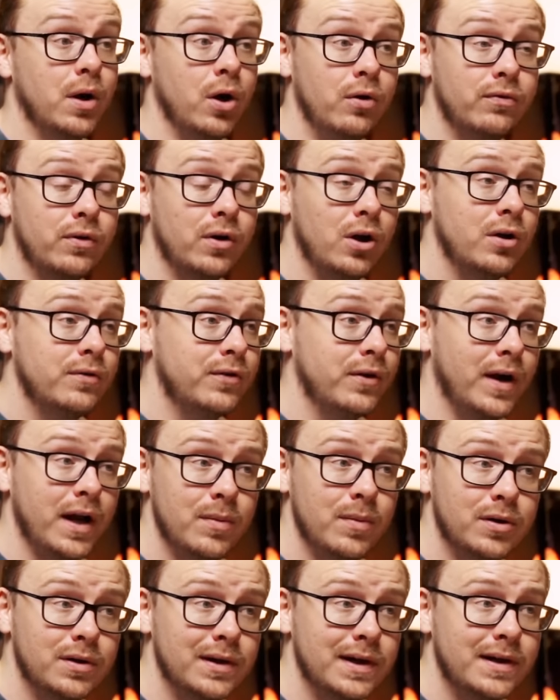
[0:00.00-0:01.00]
overall, if you're
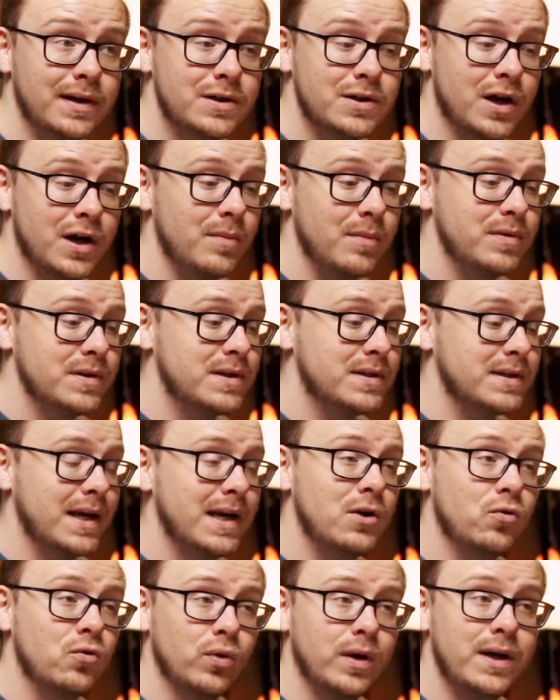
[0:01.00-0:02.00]
able to land a job, this is a
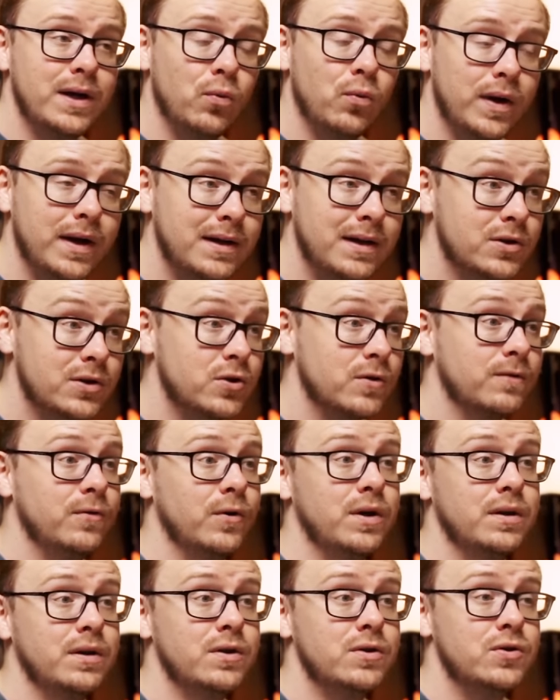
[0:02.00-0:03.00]
great way to get your
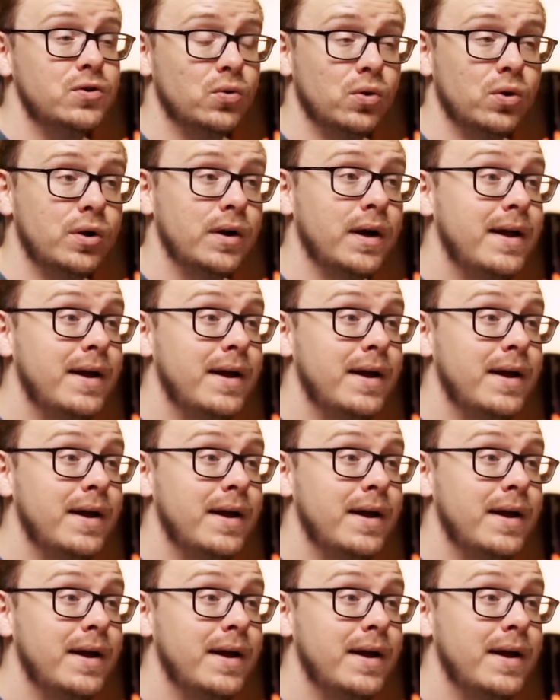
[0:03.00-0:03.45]
foot in the door